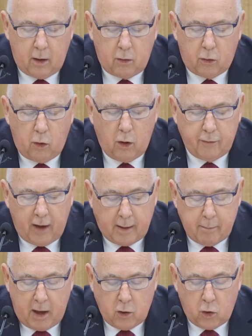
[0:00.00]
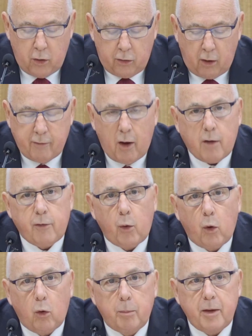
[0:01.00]
Survey measures of
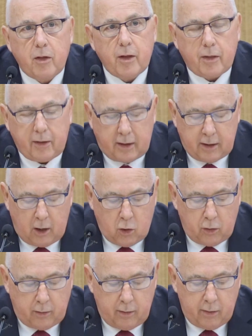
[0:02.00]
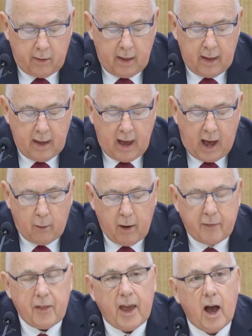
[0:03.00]
overall business conditions are
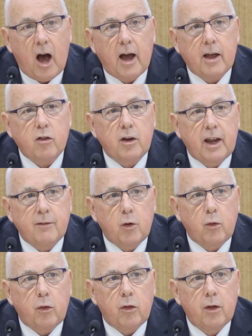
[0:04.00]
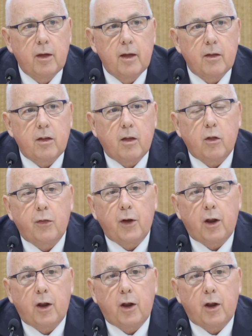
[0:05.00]
at their highest levels since the